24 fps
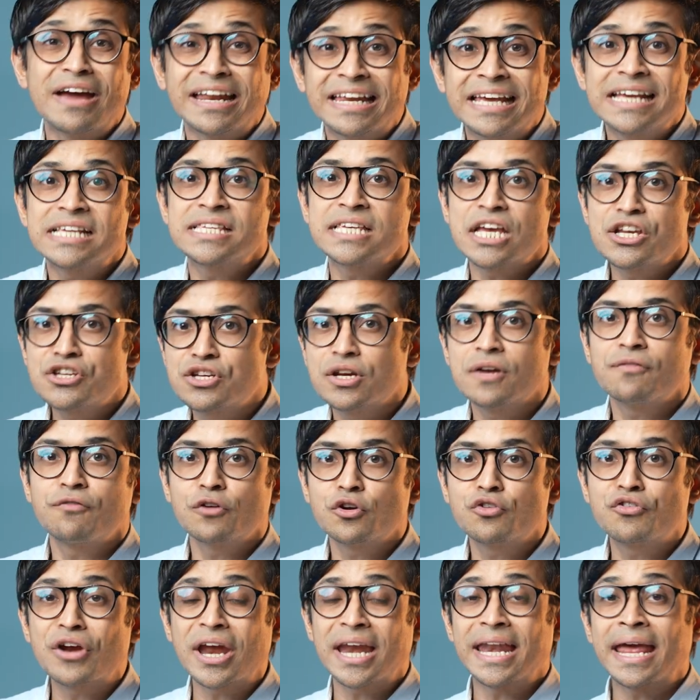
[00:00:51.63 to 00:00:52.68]
very essential
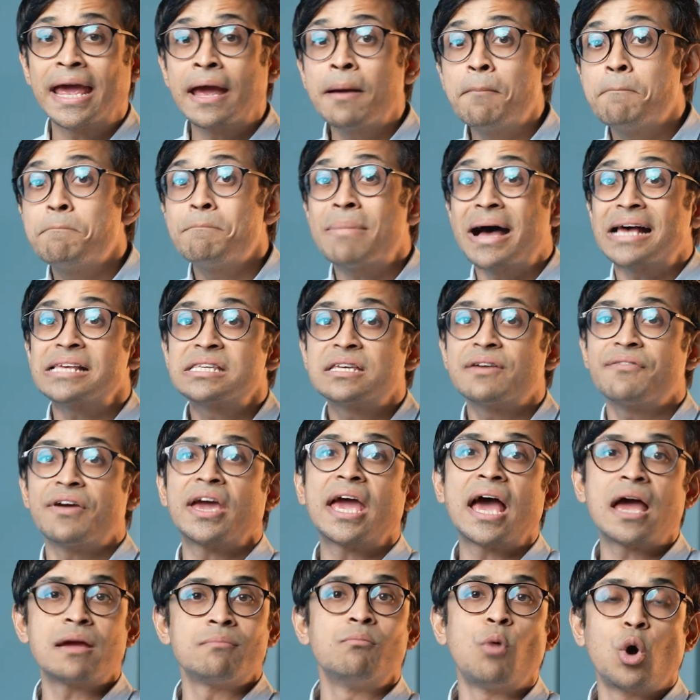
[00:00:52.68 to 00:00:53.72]
for training massive
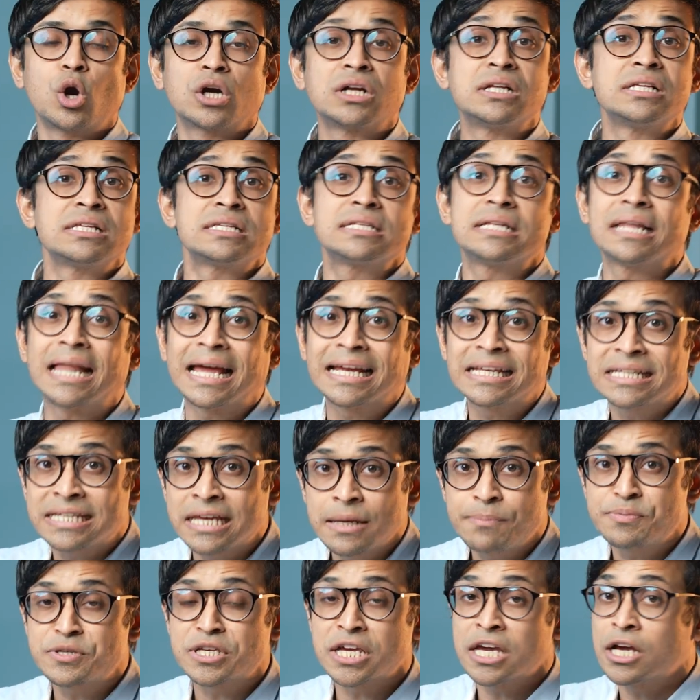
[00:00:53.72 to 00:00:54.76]
AI models like
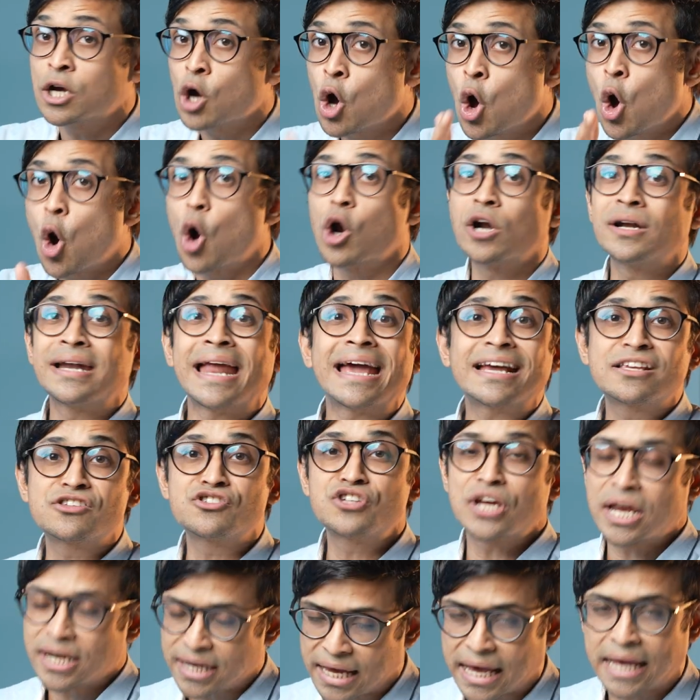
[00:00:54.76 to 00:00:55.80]
DeepSeek or
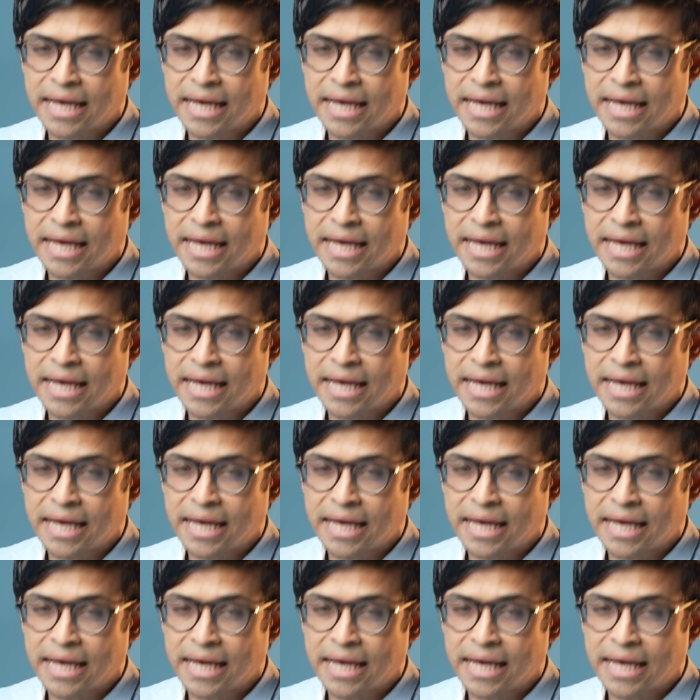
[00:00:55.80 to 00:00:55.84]
next-gen